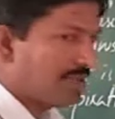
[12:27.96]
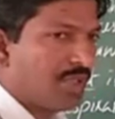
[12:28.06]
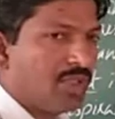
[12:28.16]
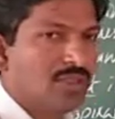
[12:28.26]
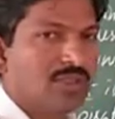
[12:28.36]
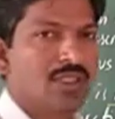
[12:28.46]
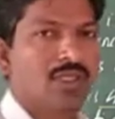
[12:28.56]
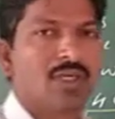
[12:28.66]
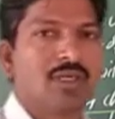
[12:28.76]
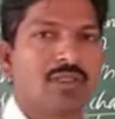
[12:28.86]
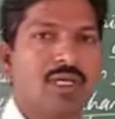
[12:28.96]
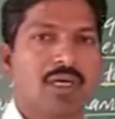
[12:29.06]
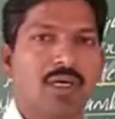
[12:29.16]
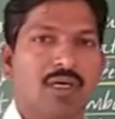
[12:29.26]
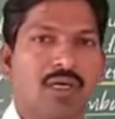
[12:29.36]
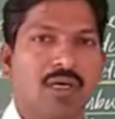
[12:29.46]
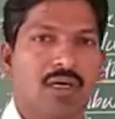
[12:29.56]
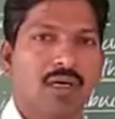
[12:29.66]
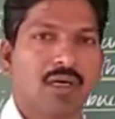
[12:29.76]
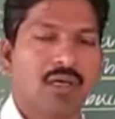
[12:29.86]
because
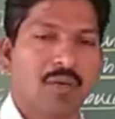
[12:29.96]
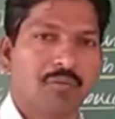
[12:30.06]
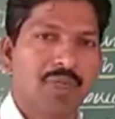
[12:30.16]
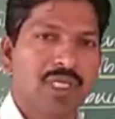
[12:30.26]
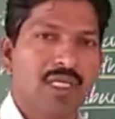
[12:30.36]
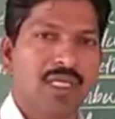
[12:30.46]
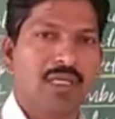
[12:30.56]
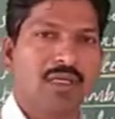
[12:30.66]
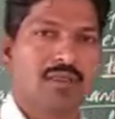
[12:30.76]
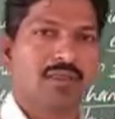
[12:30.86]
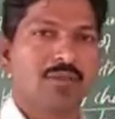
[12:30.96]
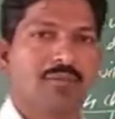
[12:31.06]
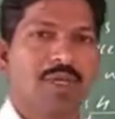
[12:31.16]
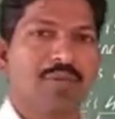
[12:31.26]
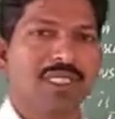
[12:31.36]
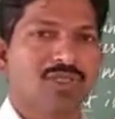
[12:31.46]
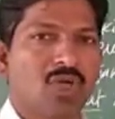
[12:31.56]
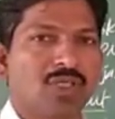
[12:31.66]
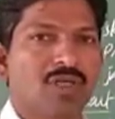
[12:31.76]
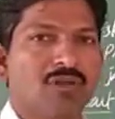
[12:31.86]
completely the baby is
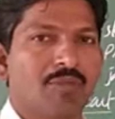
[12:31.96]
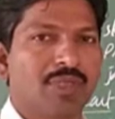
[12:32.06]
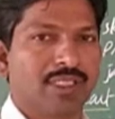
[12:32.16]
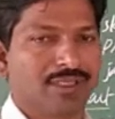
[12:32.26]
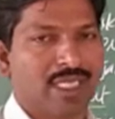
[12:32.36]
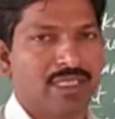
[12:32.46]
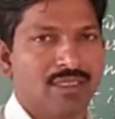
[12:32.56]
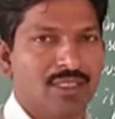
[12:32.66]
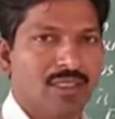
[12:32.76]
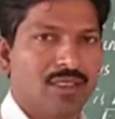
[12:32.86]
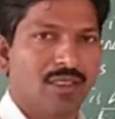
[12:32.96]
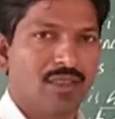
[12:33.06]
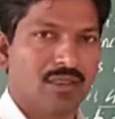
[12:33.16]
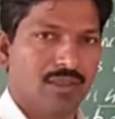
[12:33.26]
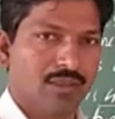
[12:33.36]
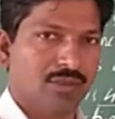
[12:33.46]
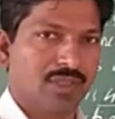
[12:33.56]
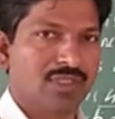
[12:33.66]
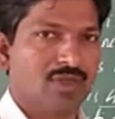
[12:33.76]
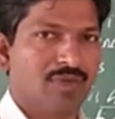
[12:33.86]
not developed inside the
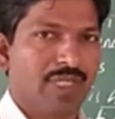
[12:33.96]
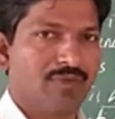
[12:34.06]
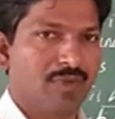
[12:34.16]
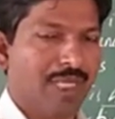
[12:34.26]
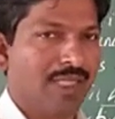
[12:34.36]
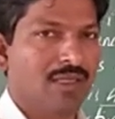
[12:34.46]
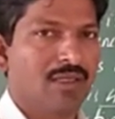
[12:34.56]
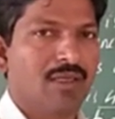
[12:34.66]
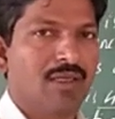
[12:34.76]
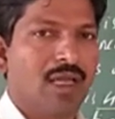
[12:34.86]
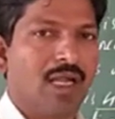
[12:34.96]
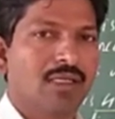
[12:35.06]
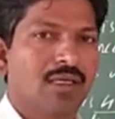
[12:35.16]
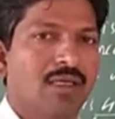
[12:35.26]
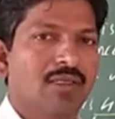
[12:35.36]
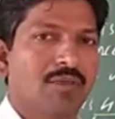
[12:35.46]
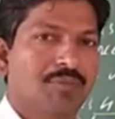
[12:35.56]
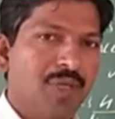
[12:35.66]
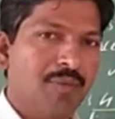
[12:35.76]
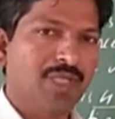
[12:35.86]
uterus of that female, and the
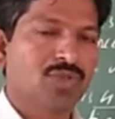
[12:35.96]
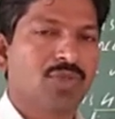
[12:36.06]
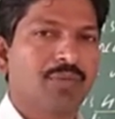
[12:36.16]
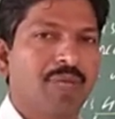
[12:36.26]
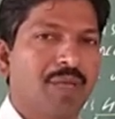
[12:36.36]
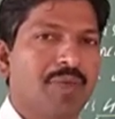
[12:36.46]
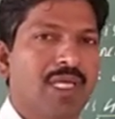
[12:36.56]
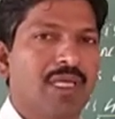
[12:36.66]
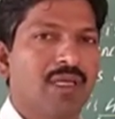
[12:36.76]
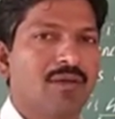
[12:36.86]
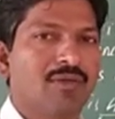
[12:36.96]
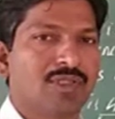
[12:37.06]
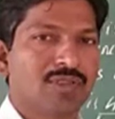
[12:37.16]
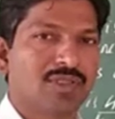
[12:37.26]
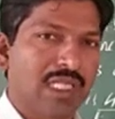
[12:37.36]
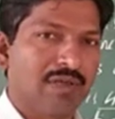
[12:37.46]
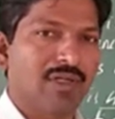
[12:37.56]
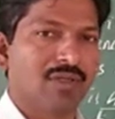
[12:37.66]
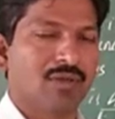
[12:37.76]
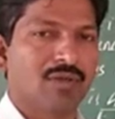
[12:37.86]
premature baby which is
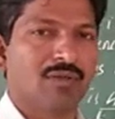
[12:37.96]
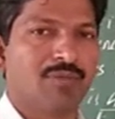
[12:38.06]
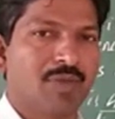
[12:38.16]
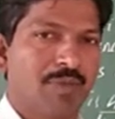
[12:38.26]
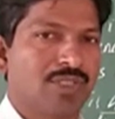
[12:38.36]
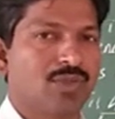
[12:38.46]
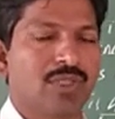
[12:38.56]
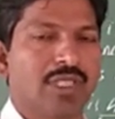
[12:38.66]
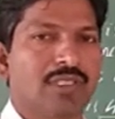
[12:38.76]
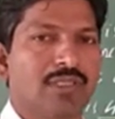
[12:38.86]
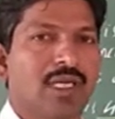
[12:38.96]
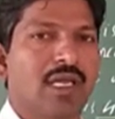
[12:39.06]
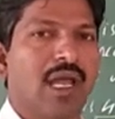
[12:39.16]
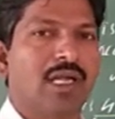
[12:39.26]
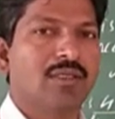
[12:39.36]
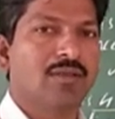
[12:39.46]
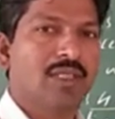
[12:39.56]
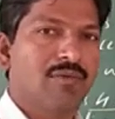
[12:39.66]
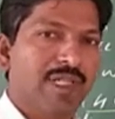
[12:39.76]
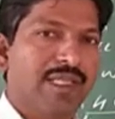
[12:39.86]
delivered, no, premature case, and
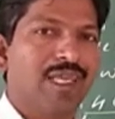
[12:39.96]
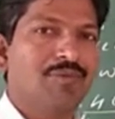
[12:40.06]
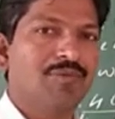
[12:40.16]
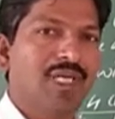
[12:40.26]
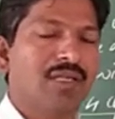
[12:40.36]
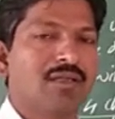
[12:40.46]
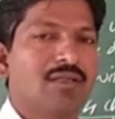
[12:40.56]
they will keep their